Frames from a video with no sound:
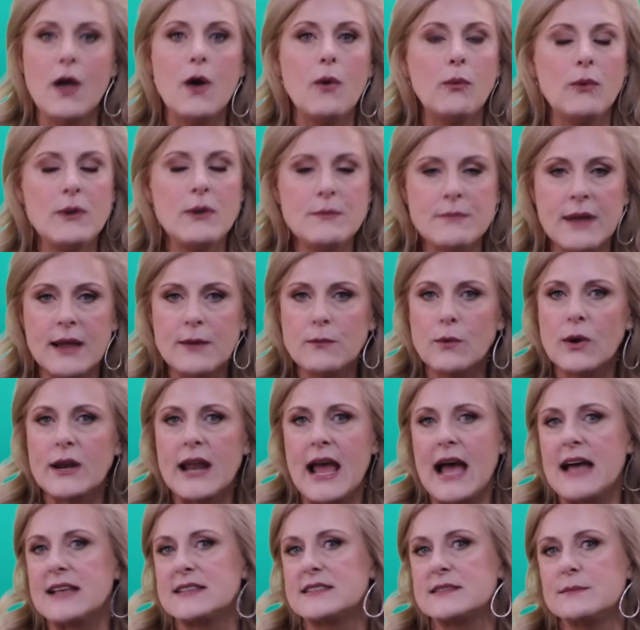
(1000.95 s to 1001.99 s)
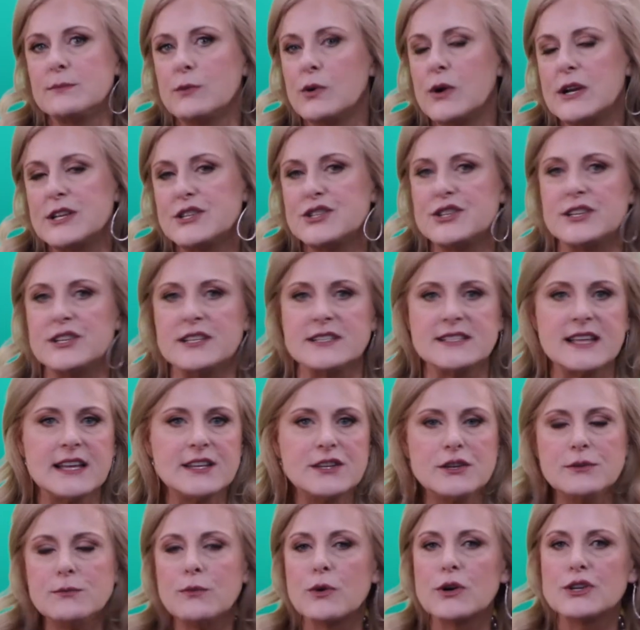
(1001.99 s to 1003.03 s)
We might want to ask them questions and
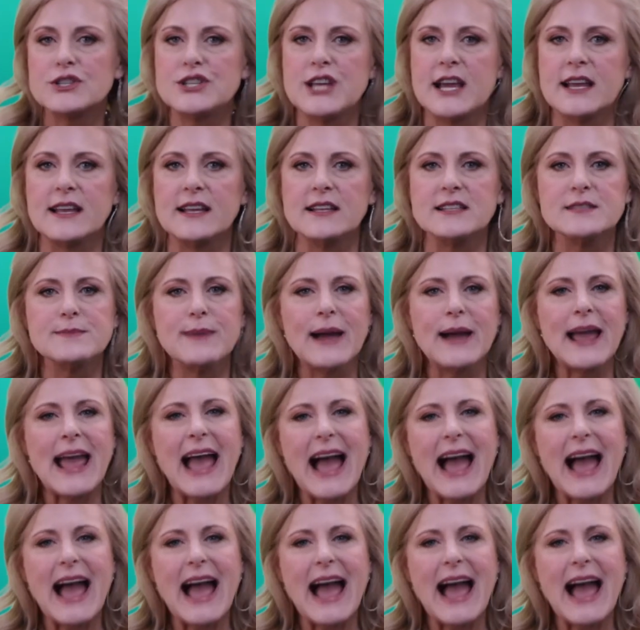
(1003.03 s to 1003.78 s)
do more check-ins by